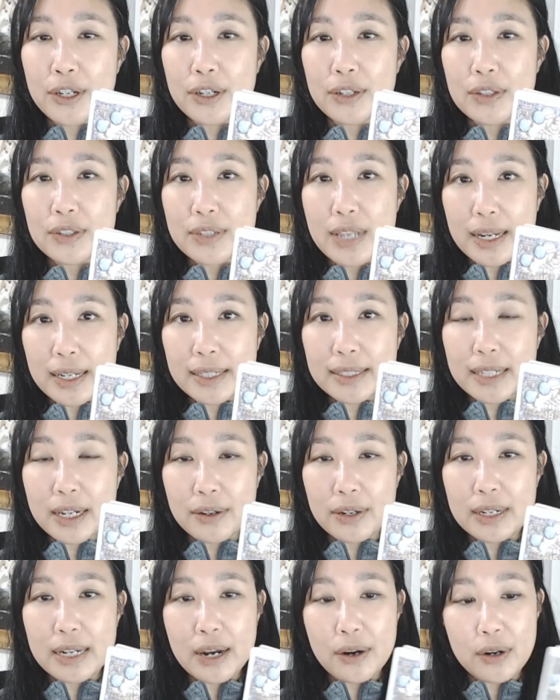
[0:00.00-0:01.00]
the
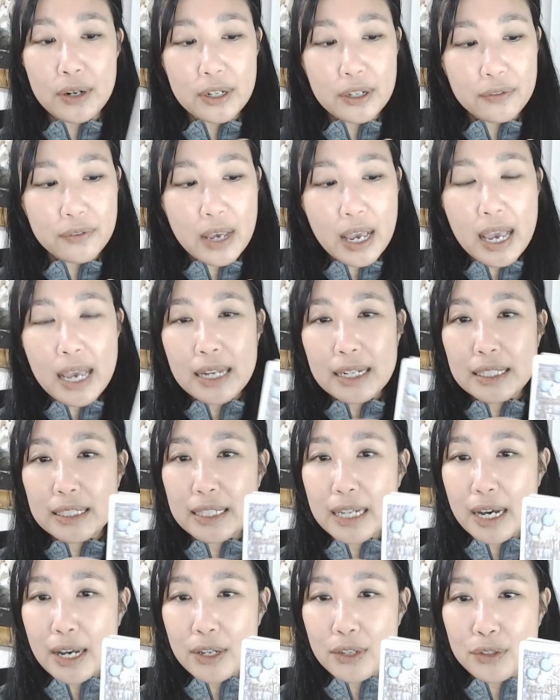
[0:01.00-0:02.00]
secondary narrative,
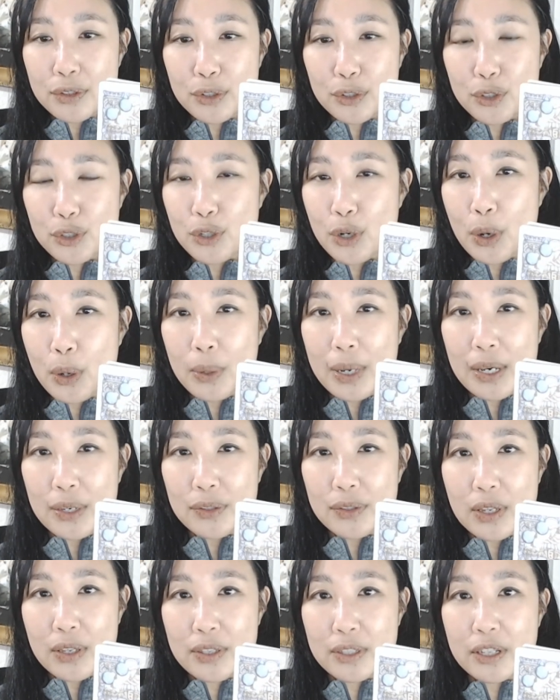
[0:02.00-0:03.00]
does show a
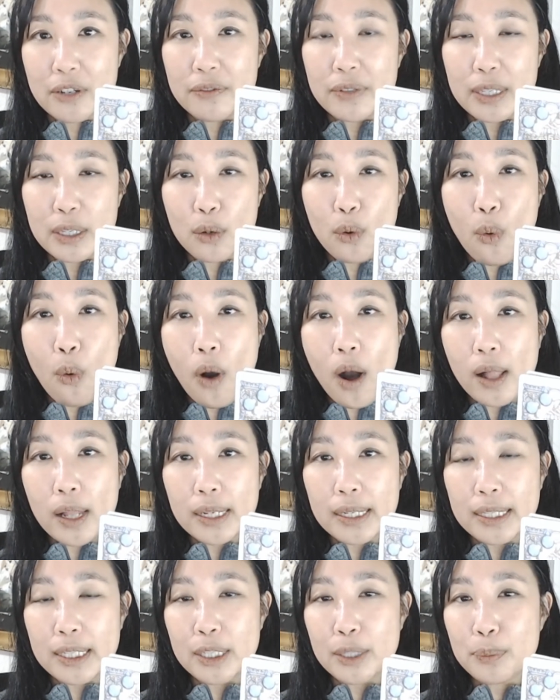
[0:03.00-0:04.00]
sense of
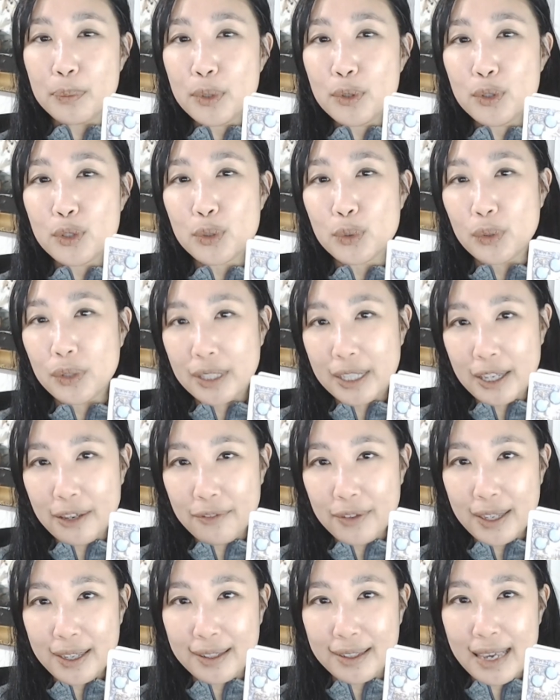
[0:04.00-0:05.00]
equality, mutual
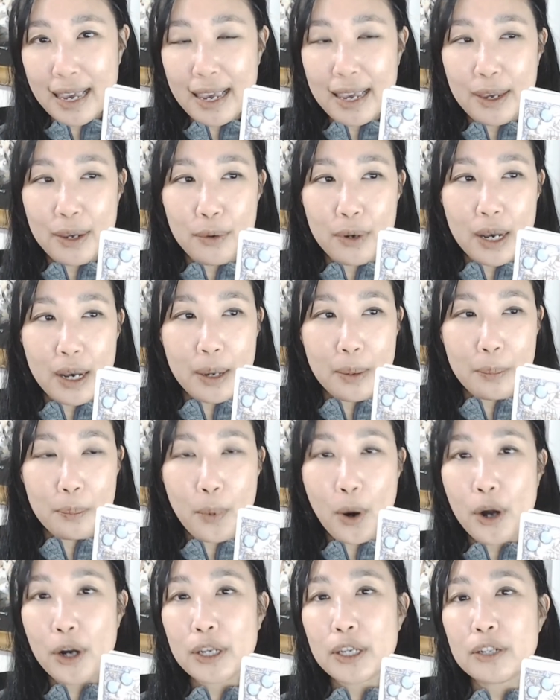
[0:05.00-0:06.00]
giving, a
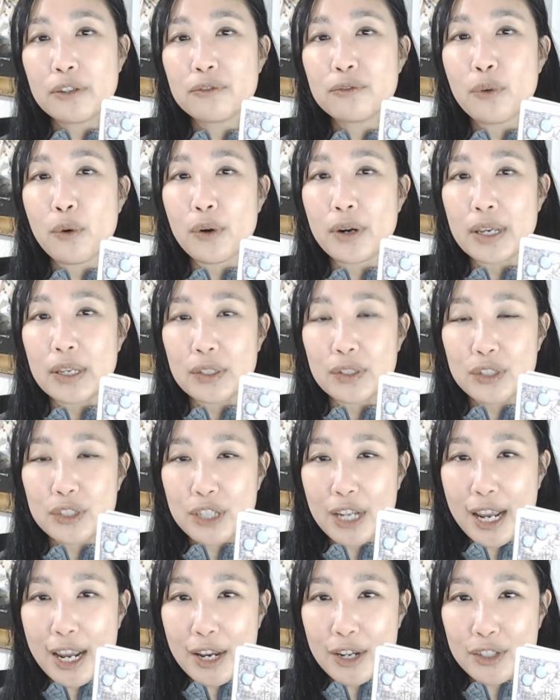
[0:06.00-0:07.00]
bargain for
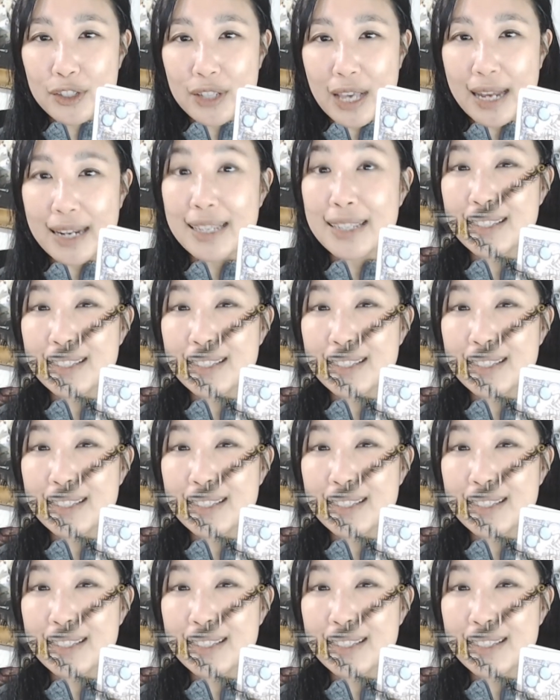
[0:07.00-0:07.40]
exchange that is